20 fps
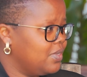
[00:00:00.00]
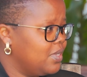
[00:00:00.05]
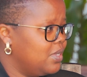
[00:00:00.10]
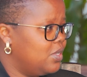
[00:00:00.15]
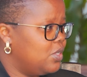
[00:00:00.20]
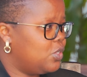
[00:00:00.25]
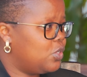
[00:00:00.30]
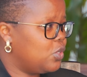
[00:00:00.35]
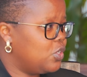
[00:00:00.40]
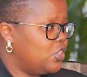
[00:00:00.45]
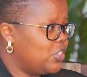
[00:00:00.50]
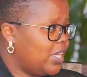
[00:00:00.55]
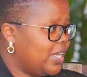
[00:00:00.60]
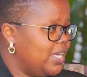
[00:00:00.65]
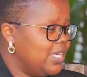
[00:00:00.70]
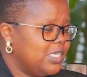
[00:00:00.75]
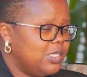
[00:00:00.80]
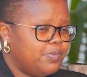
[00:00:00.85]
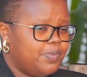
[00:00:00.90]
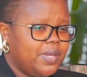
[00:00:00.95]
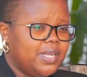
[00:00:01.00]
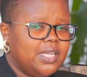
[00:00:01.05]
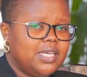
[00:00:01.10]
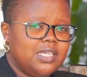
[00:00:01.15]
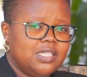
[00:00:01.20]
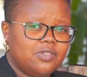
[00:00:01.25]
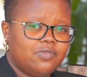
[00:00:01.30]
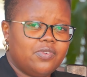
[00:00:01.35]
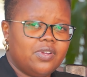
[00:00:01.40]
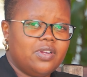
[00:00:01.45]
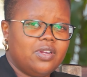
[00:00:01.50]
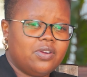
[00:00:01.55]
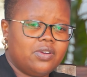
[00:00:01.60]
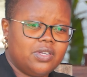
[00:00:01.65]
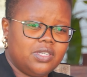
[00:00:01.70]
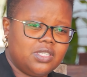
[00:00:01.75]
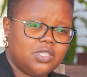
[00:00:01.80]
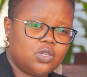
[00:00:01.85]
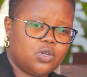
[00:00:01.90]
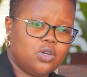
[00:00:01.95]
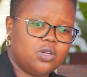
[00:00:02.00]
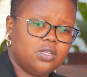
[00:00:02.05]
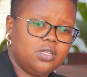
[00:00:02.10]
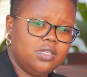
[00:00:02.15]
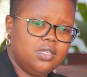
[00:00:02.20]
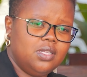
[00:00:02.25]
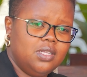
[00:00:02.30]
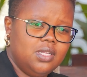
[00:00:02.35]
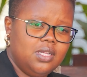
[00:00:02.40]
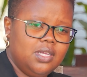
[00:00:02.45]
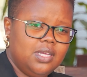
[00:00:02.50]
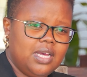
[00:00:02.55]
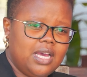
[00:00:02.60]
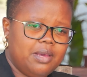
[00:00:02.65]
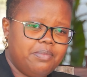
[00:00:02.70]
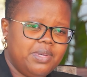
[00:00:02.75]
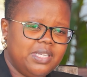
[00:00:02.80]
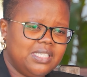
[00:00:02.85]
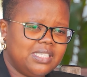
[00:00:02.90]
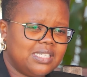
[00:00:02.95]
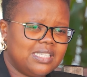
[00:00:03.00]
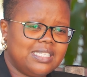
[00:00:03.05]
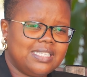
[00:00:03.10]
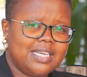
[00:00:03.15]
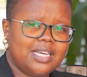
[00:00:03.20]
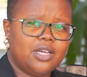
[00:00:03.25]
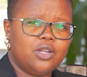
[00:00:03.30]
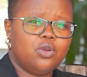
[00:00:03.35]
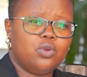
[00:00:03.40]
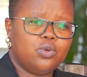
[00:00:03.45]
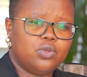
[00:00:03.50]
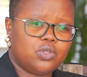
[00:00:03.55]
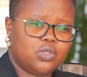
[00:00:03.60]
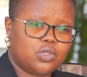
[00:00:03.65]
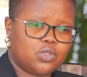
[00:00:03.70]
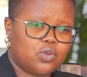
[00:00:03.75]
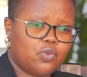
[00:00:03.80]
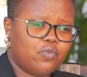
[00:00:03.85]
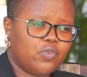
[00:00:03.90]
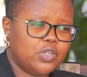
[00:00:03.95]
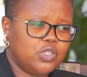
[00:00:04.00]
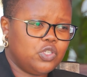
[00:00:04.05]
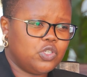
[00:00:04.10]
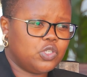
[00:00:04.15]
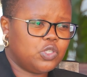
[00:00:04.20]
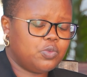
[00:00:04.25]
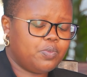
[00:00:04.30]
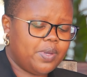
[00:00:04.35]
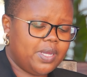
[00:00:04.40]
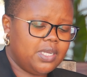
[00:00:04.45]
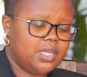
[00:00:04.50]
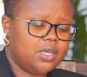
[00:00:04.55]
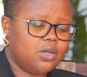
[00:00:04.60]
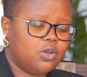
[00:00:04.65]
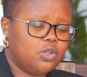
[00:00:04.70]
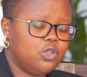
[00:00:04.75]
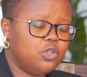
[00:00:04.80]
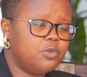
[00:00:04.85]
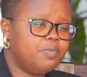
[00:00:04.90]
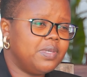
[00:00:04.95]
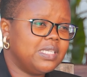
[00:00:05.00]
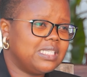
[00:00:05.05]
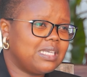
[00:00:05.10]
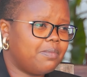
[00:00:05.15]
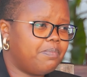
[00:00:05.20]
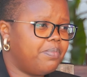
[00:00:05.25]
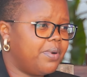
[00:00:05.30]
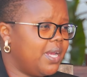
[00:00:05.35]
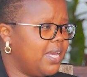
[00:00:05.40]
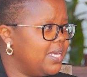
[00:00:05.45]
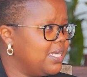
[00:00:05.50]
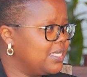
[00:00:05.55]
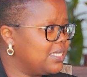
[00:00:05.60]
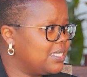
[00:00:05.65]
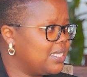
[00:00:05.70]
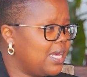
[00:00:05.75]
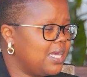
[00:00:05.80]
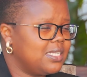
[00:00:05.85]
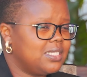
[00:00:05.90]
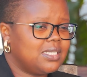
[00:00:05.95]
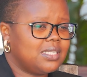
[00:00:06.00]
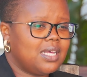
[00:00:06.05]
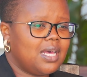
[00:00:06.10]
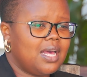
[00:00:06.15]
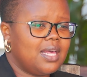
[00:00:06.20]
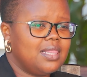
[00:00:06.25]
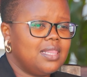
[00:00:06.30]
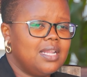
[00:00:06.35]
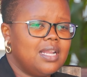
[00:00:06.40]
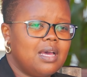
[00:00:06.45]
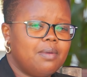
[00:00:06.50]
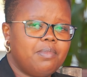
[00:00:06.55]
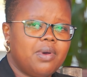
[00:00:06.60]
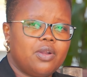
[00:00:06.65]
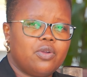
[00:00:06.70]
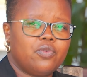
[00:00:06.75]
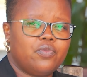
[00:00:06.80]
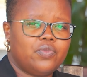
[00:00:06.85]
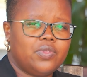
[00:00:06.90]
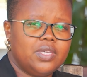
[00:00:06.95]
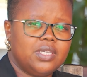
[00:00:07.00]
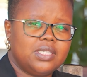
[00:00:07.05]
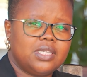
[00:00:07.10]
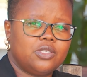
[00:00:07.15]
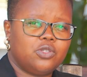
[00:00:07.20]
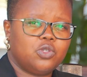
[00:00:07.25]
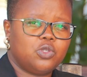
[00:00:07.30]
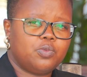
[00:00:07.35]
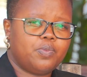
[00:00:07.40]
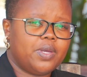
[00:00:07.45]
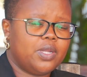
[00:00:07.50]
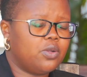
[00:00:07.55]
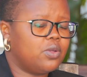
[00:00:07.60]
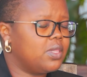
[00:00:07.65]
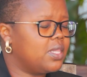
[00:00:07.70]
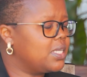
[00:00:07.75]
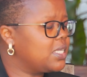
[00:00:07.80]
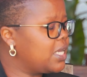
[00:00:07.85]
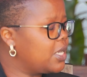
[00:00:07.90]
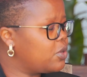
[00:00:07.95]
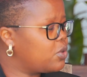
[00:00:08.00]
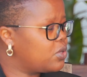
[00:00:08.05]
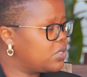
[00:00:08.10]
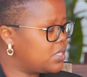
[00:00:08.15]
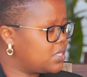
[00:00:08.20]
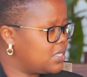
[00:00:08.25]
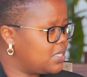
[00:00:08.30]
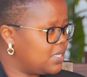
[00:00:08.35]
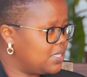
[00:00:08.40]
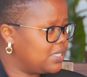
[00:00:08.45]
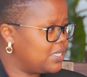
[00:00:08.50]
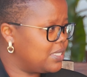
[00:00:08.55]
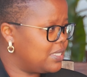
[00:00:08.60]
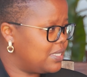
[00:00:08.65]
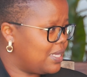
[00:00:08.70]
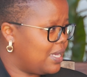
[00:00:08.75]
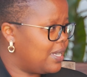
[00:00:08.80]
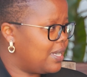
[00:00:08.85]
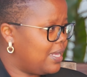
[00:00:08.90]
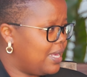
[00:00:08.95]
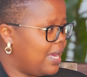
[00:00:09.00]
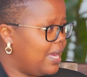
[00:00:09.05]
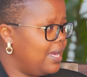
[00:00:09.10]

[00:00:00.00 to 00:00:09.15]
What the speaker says: So tracking spending is very critical. I mean, just take notes of what you're spending on. You'd be surprised at the number of things that you spend on that are not necessary,